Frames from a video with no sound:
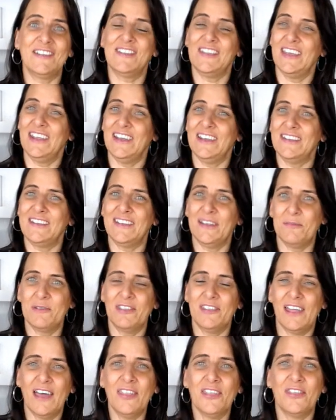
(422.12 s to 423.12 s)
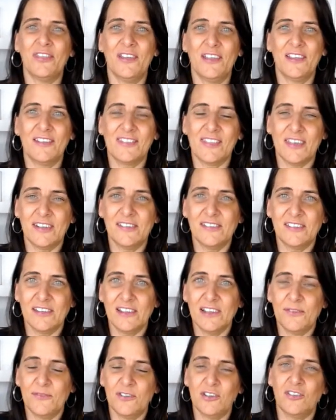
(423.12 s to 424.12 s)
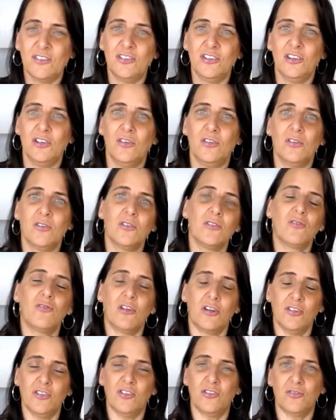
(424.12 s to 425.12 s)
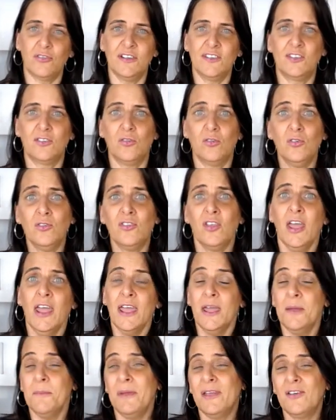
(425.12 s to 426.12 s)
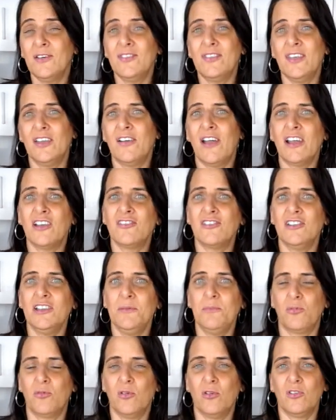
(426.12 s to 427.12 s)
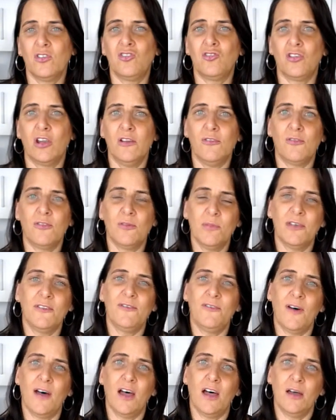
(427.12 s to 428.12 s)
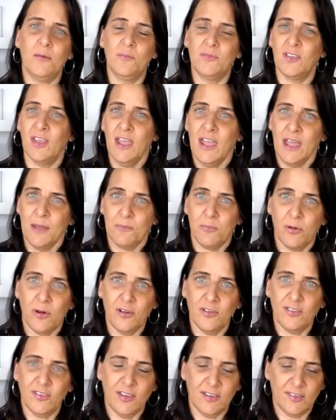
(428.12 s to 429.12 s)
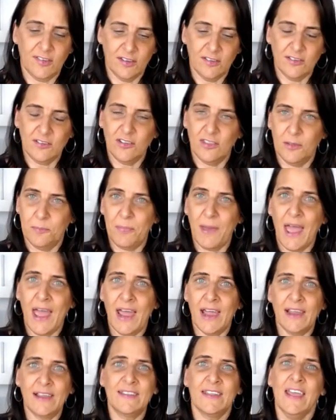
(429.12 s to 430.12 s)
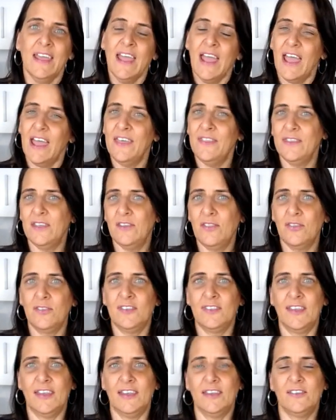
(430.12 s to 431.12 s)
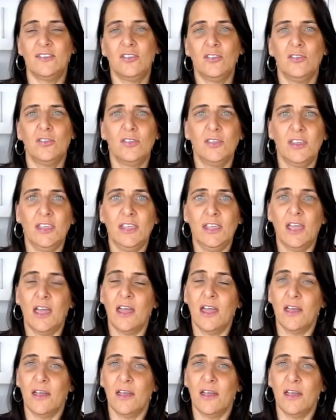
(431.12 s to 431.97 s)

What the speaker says: than some of the other things that are delivered to your grocery stores because they're actually brought straight from the farms, processed into the bags, and then sent to the